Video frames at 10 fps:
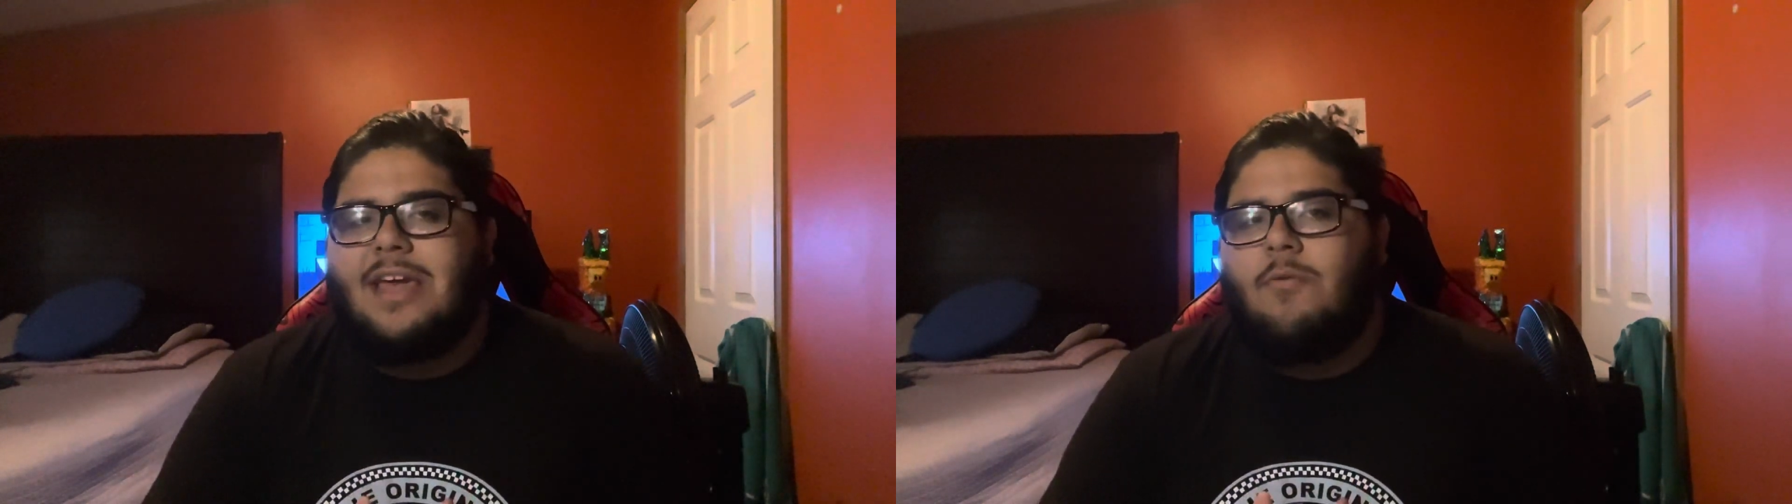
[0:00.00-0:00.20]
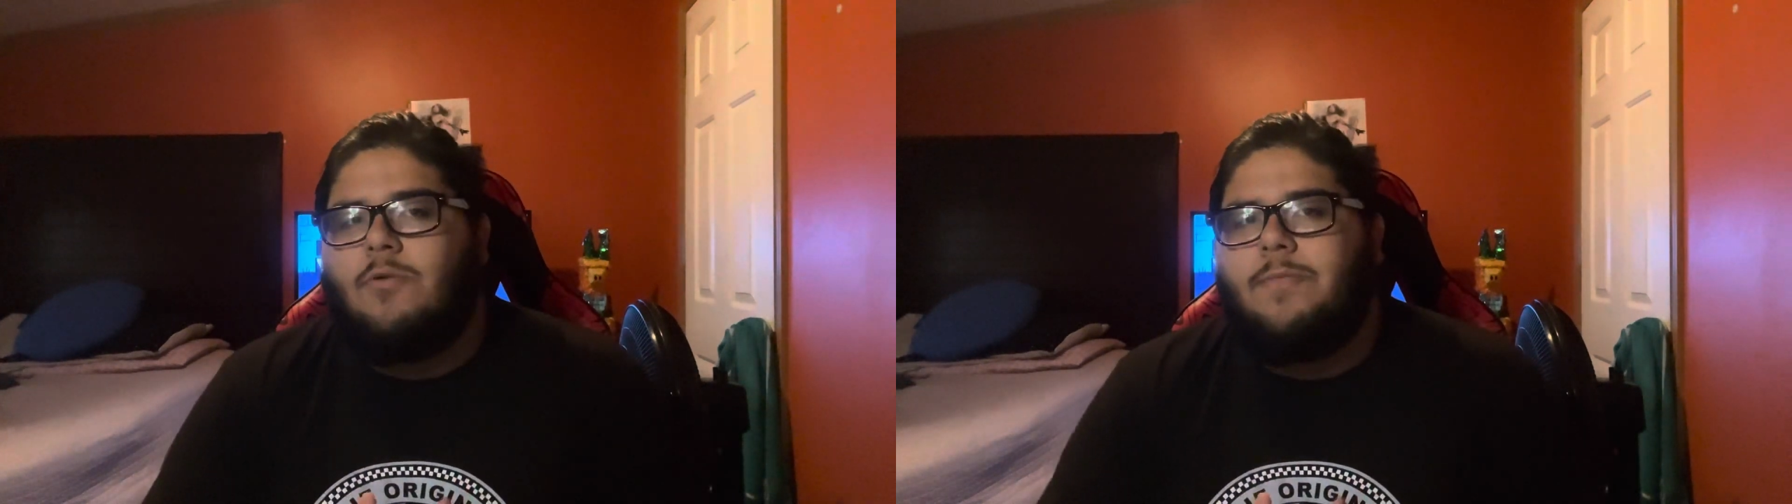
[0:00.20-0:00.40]

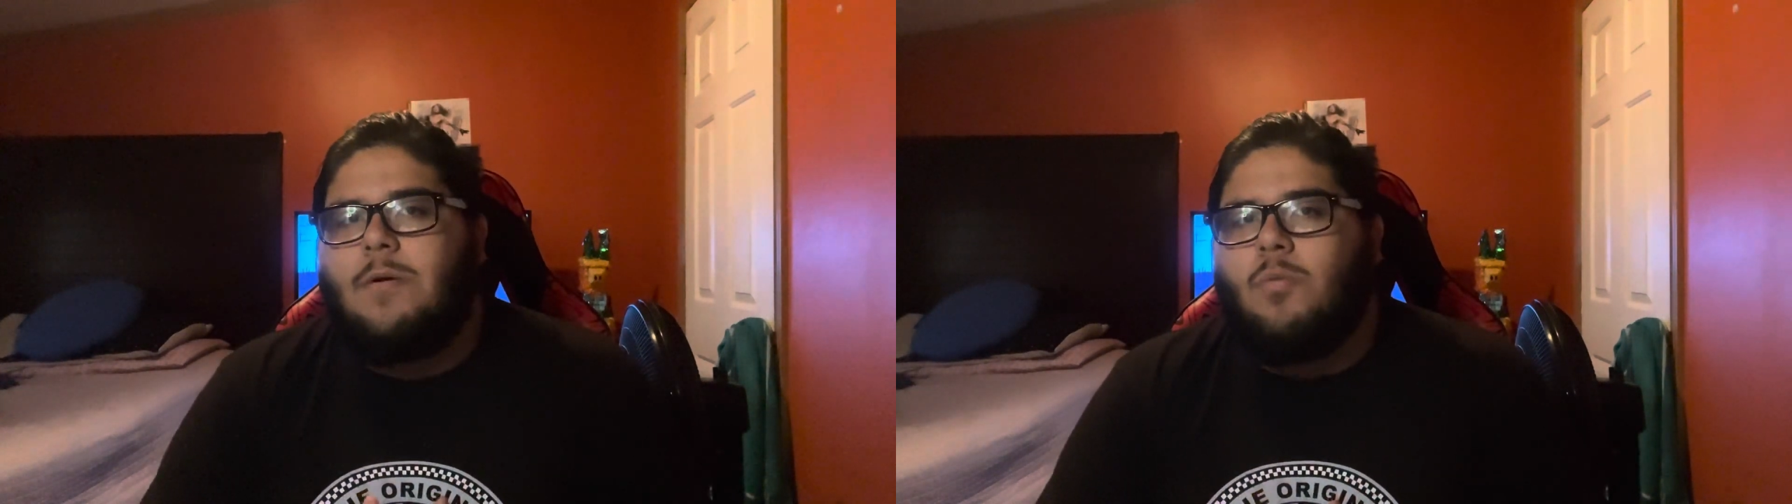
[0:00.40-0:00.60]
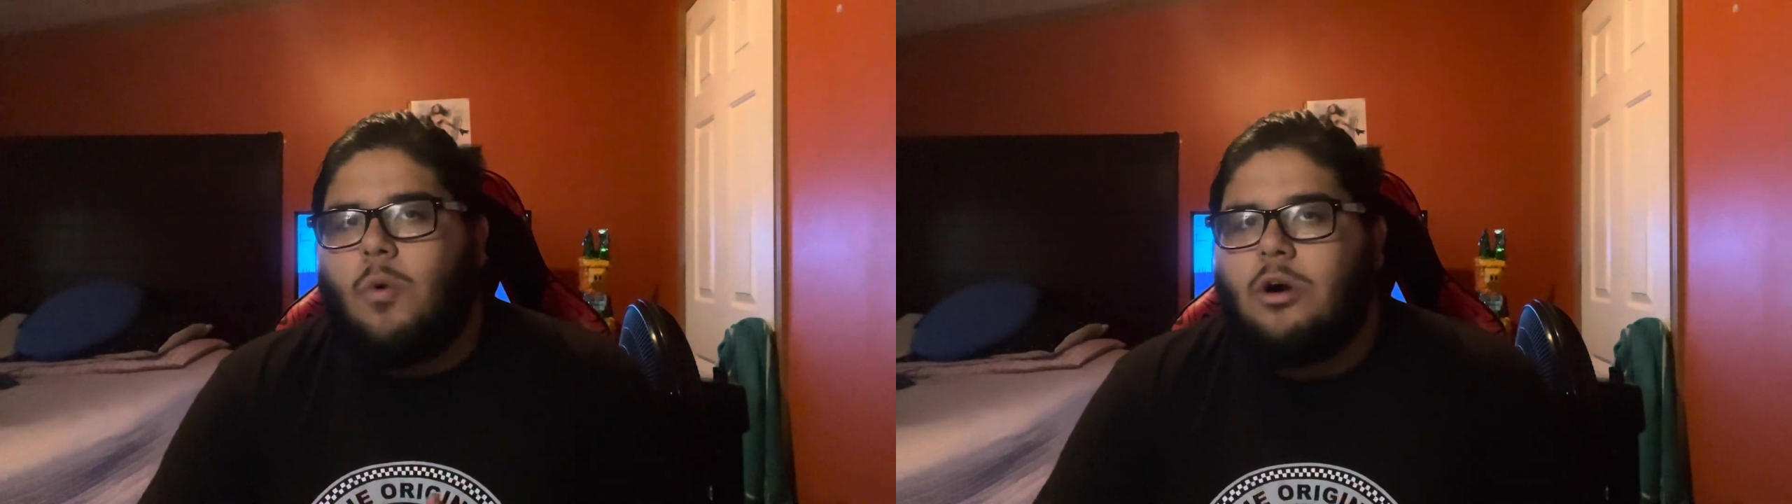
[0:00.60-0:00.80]
it would
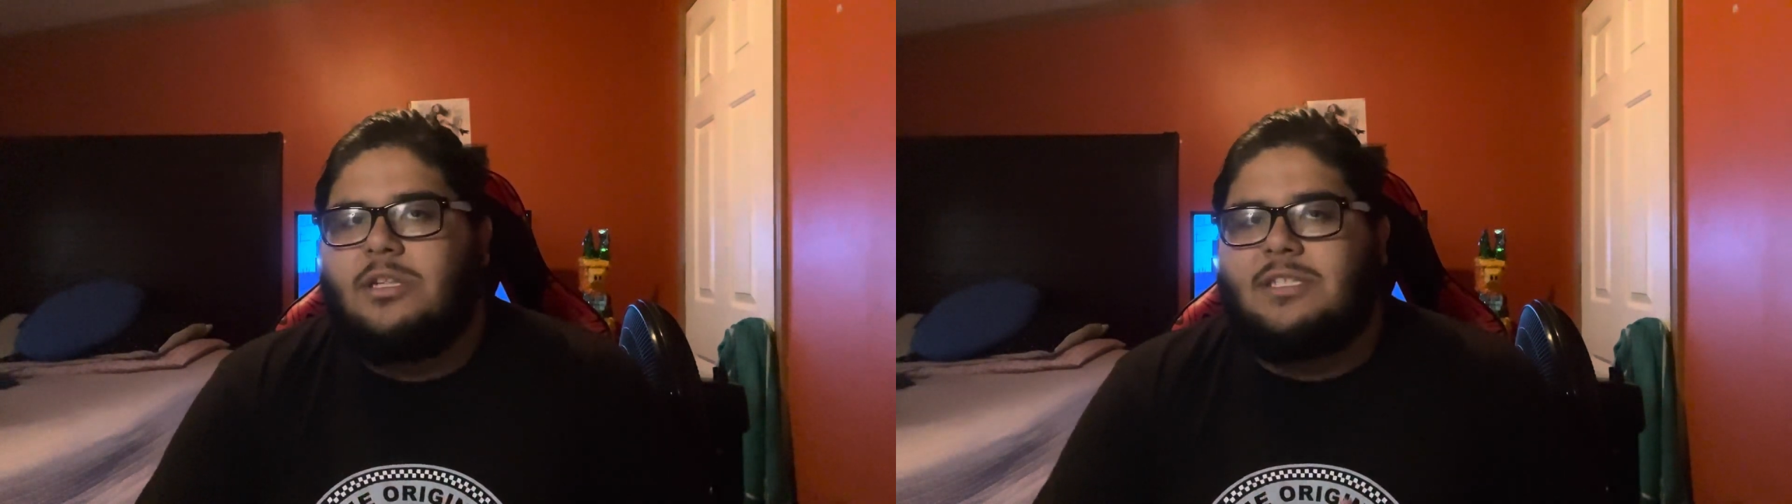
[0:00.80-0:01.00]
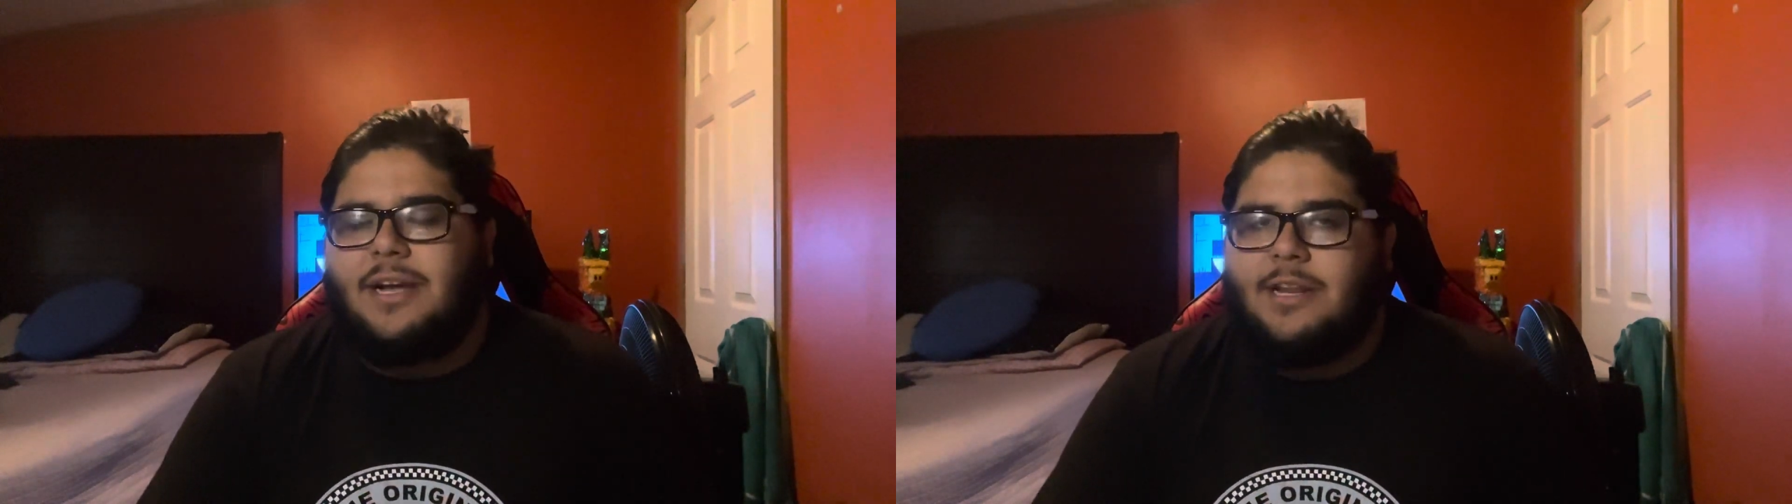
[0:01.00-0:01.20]
be
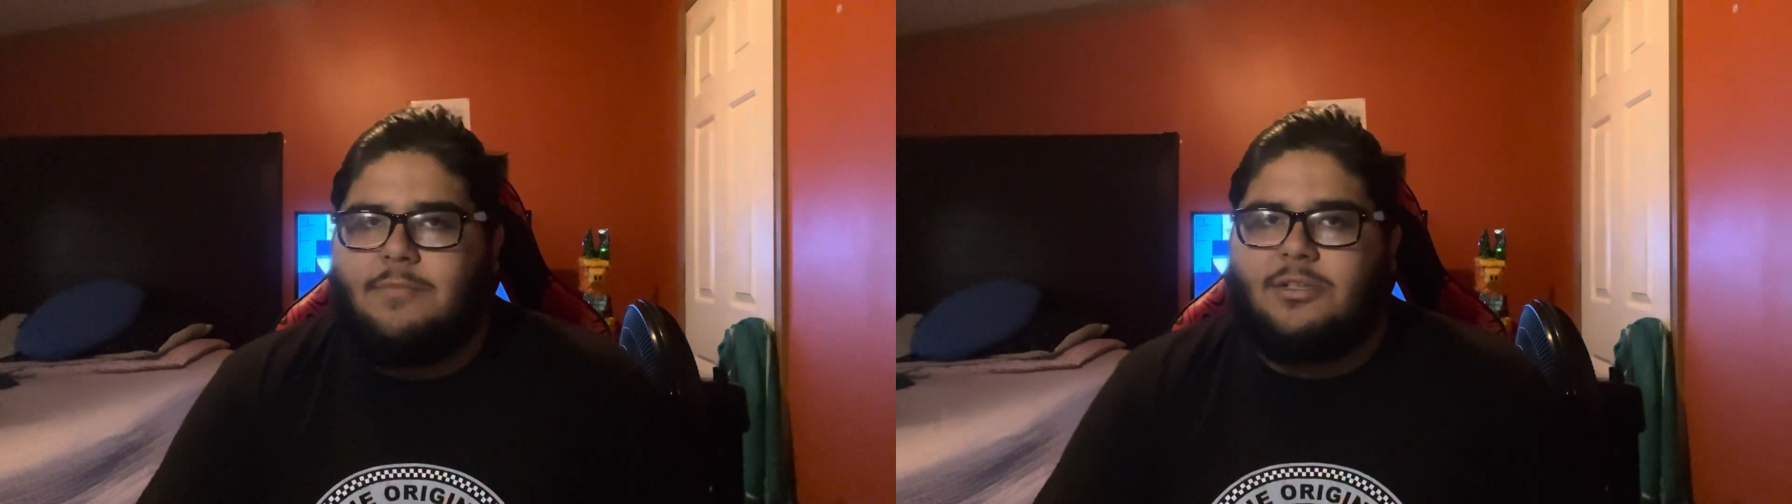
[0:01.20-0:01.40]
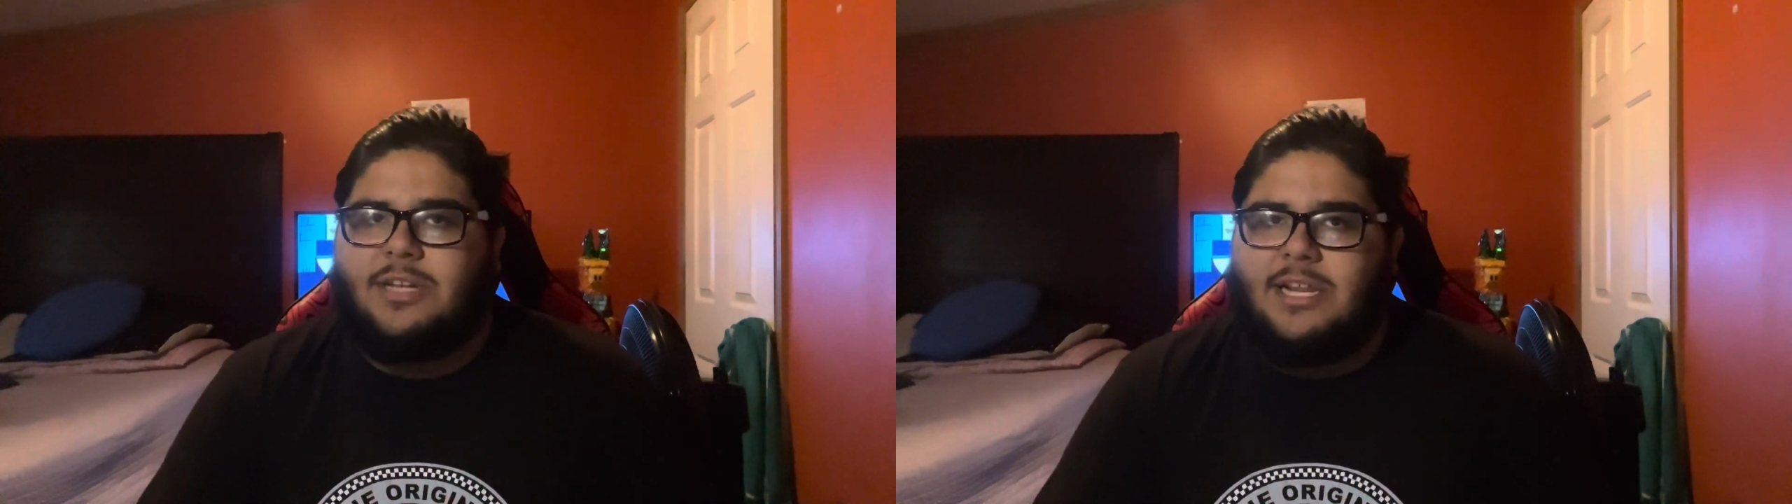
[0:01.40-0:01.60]
worth signing
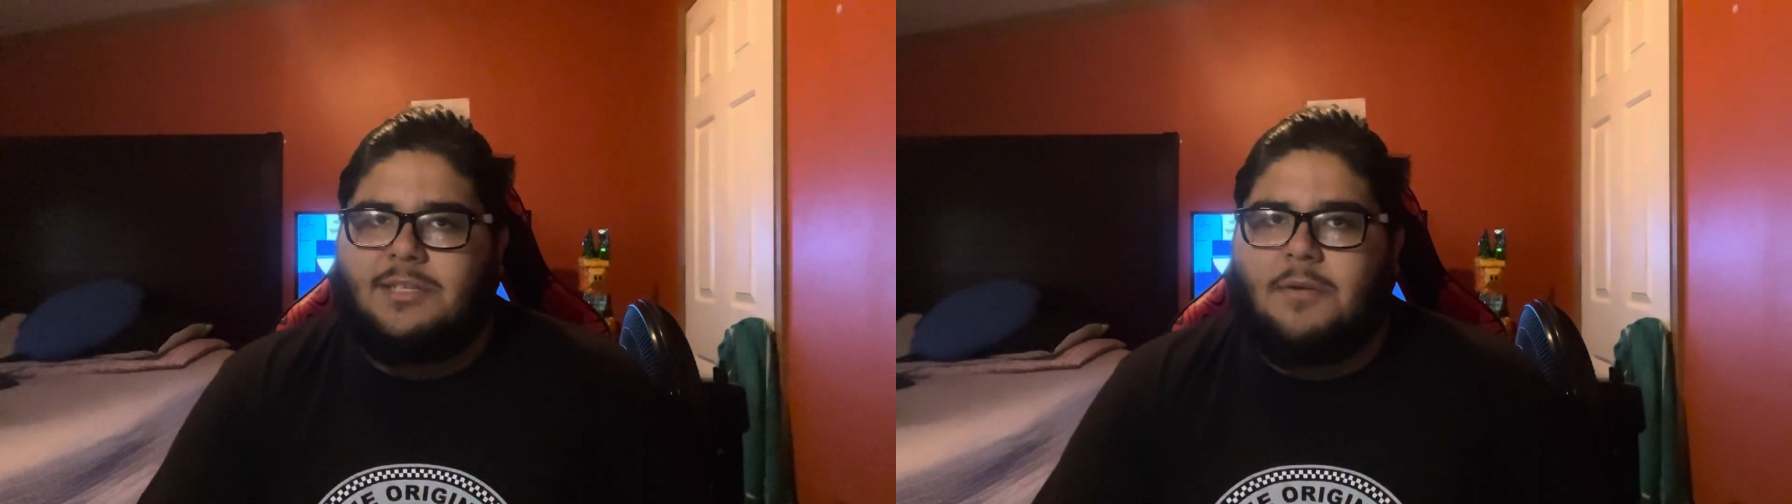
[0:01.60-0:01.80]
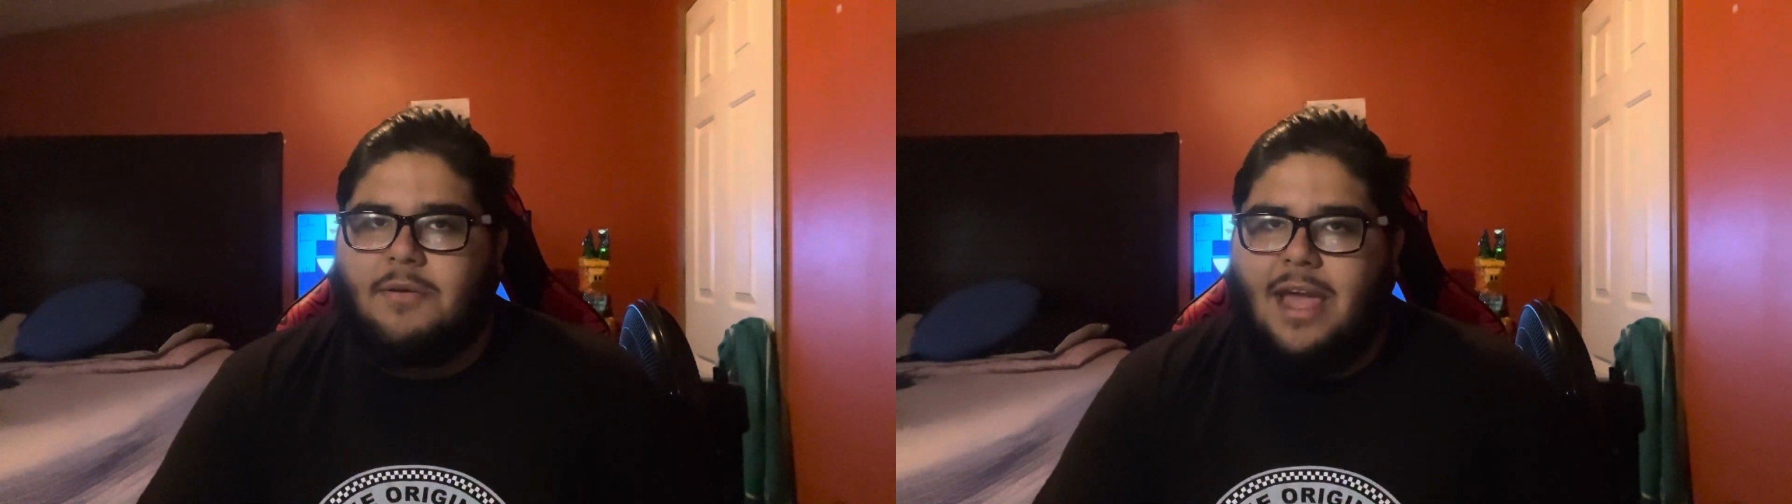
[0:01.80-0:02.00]

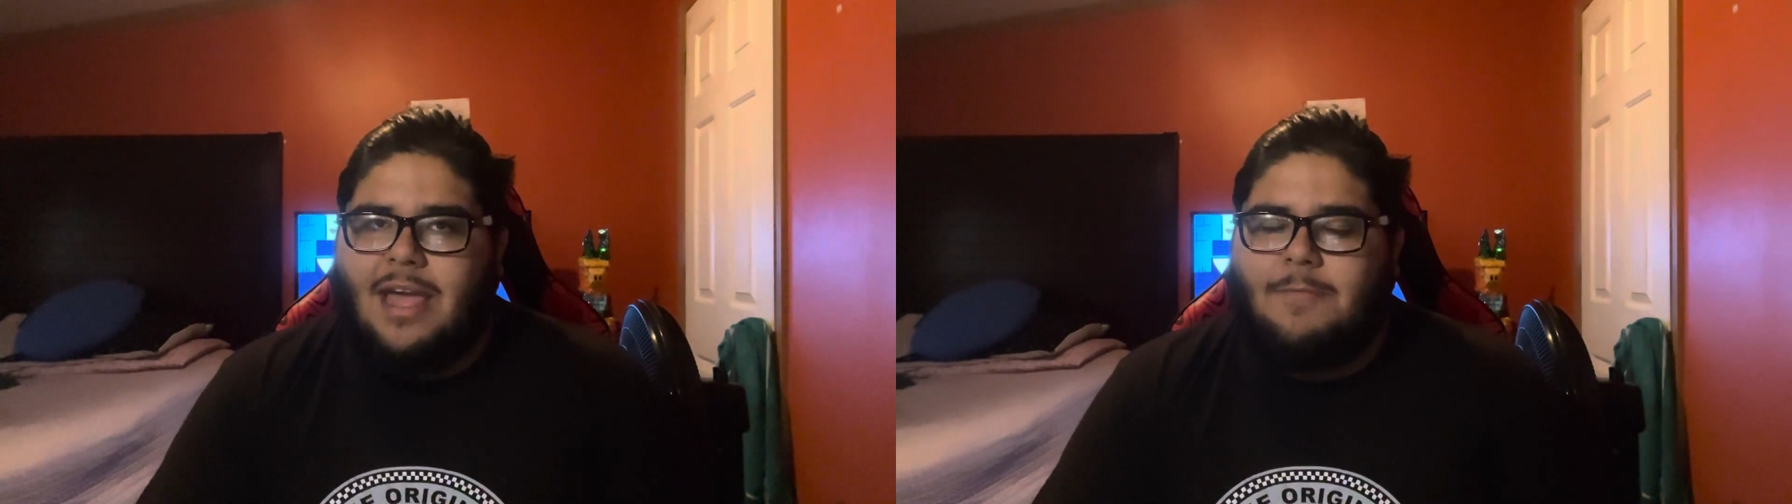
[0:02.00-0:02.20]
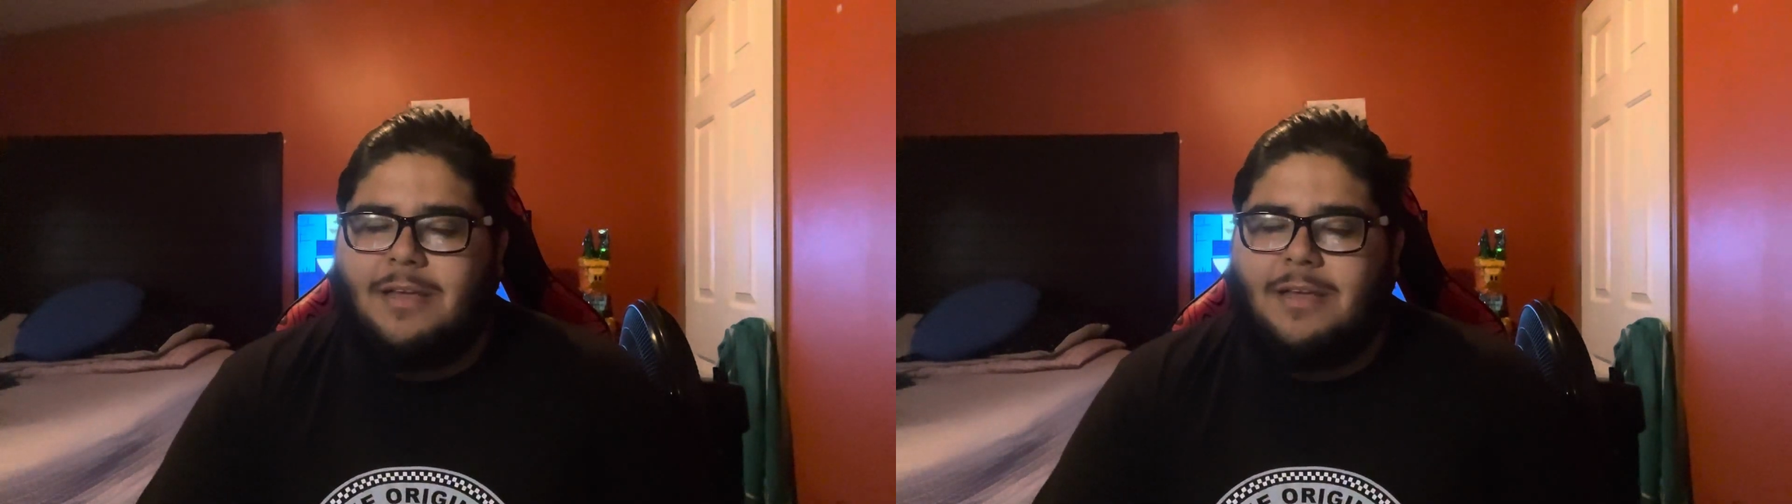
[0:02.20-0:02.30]
Mercedes Moné,